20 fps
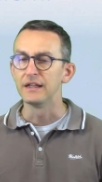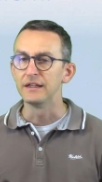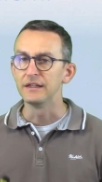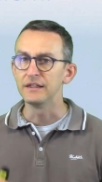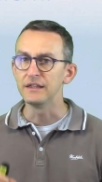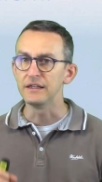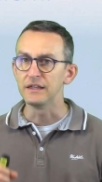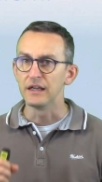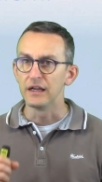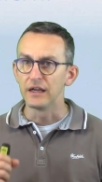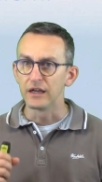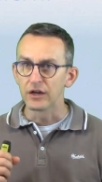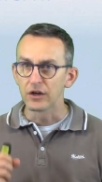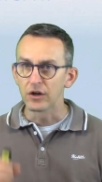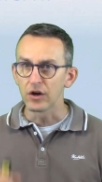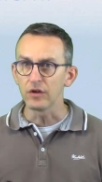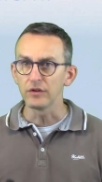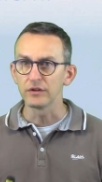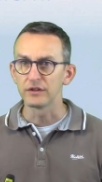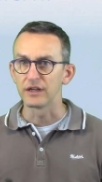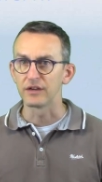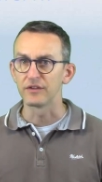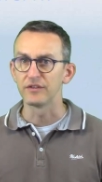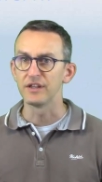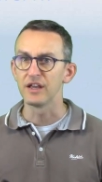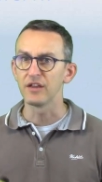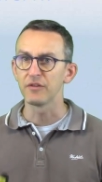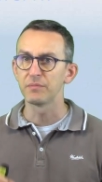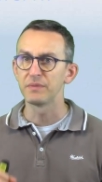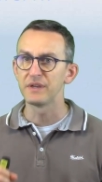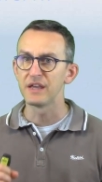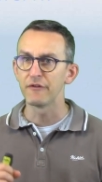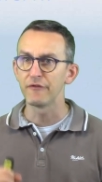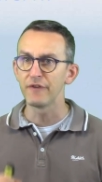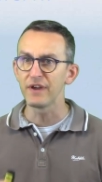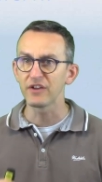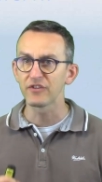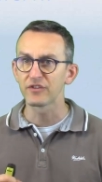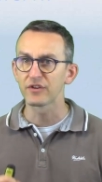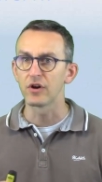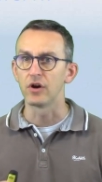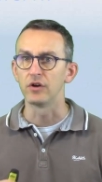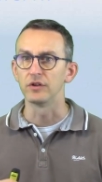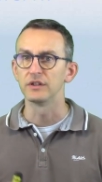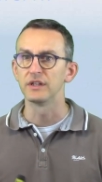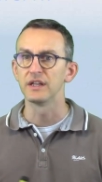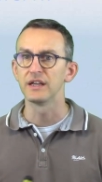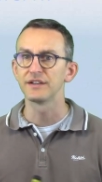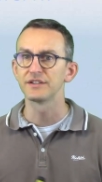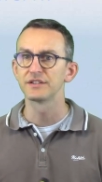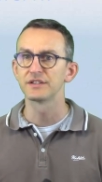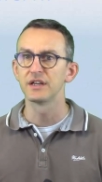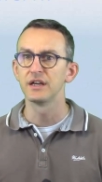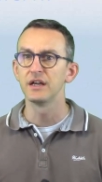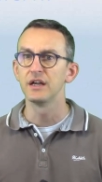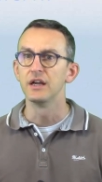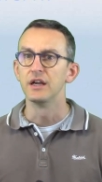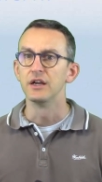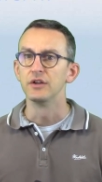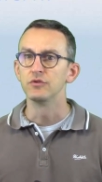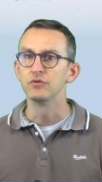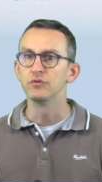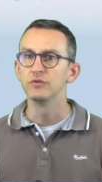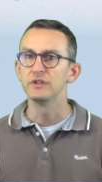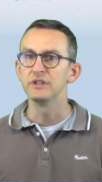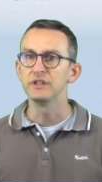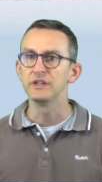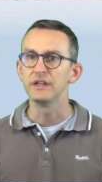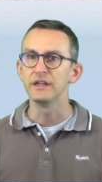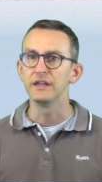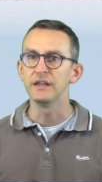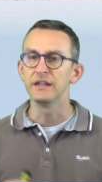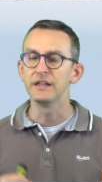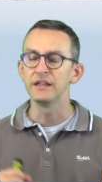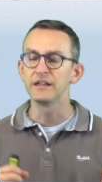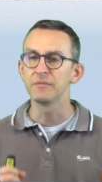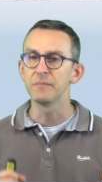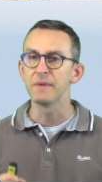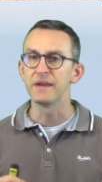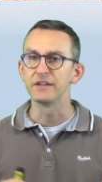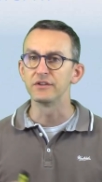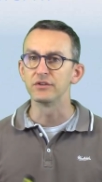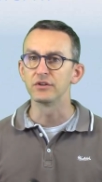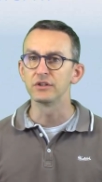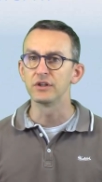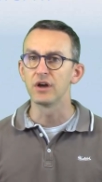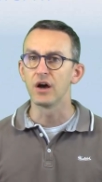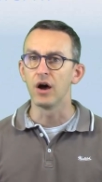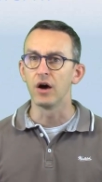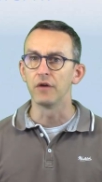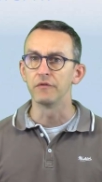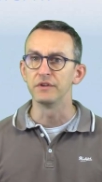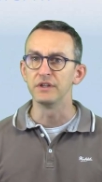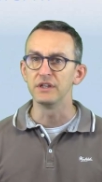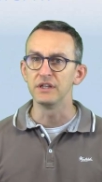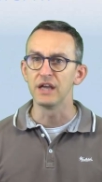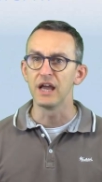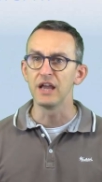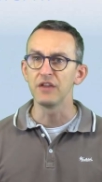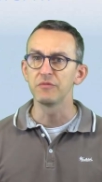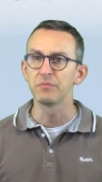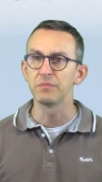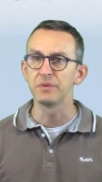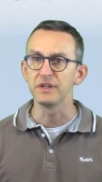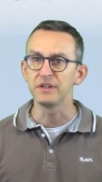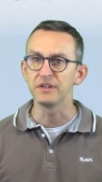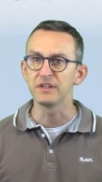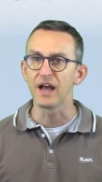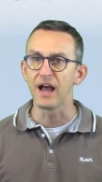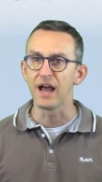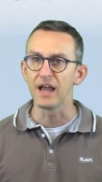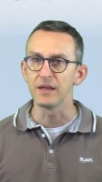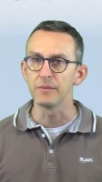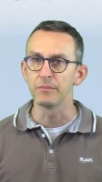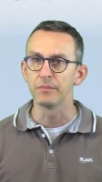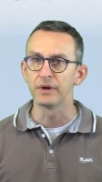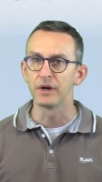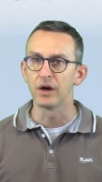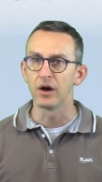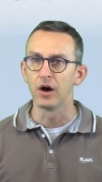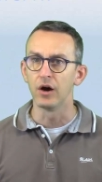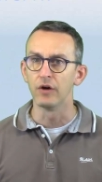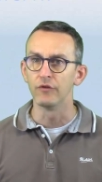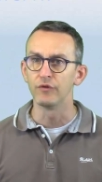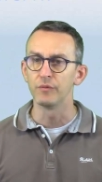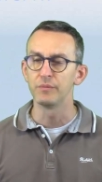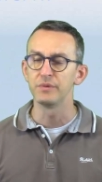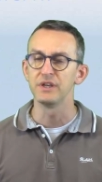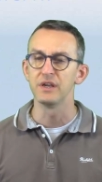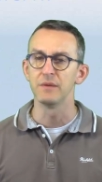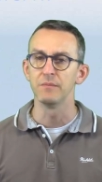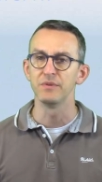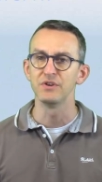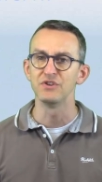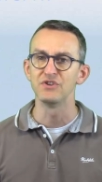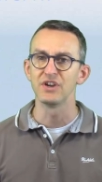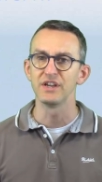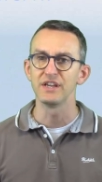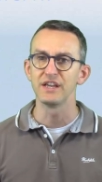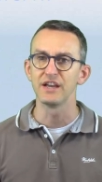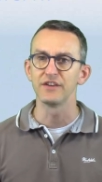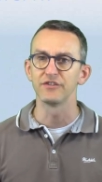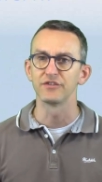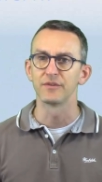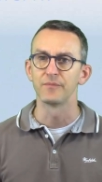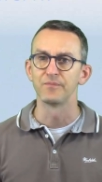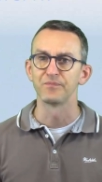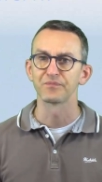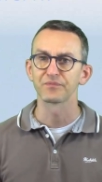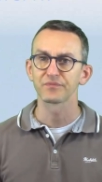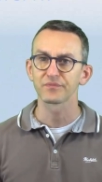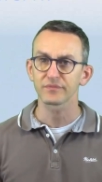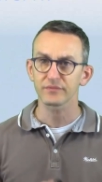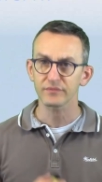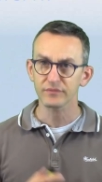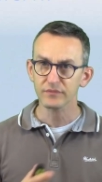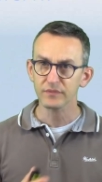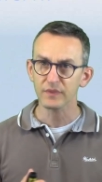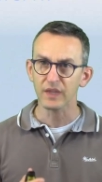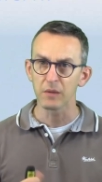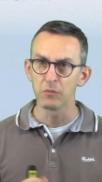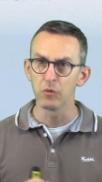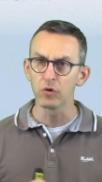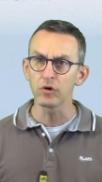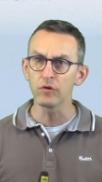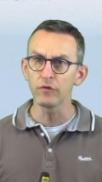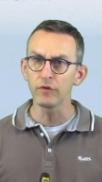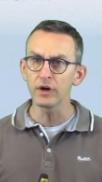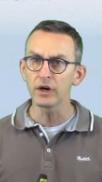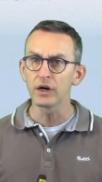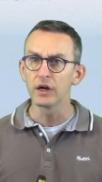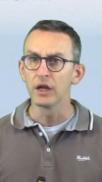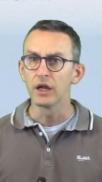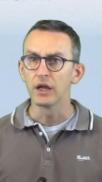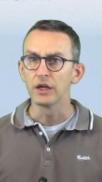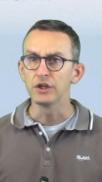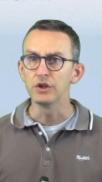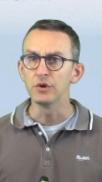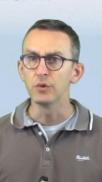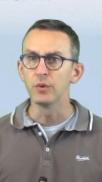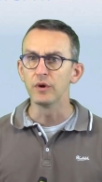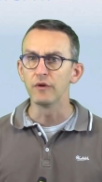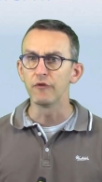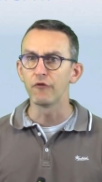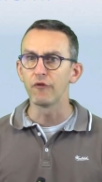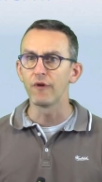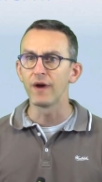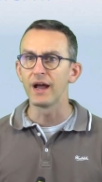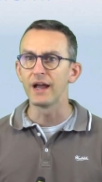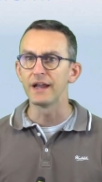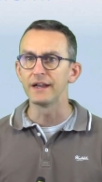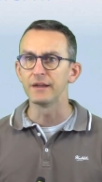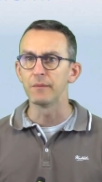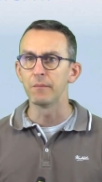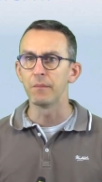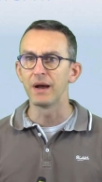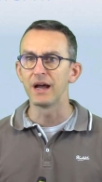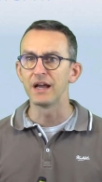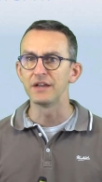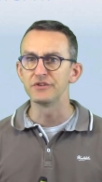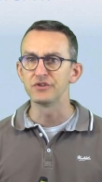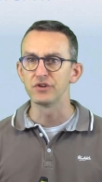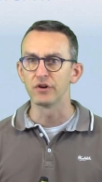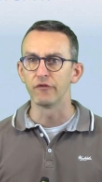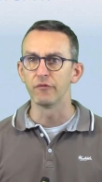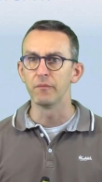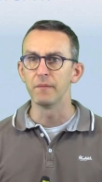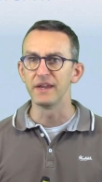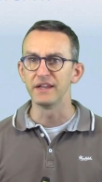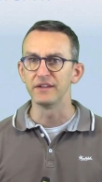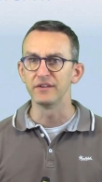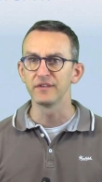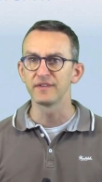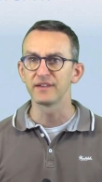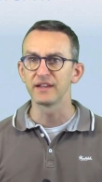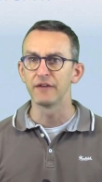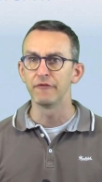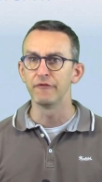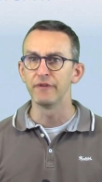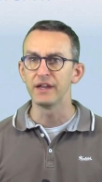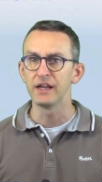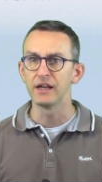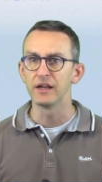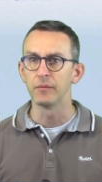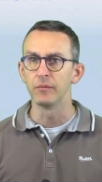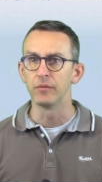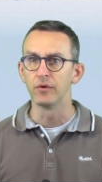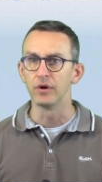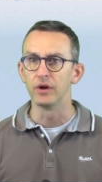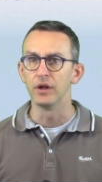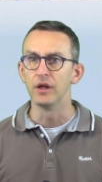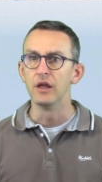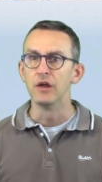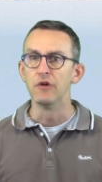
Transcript: the context, the SPFX context, to the init method of the SP type of PnP.js. Moreover, you will find a bunch of methods available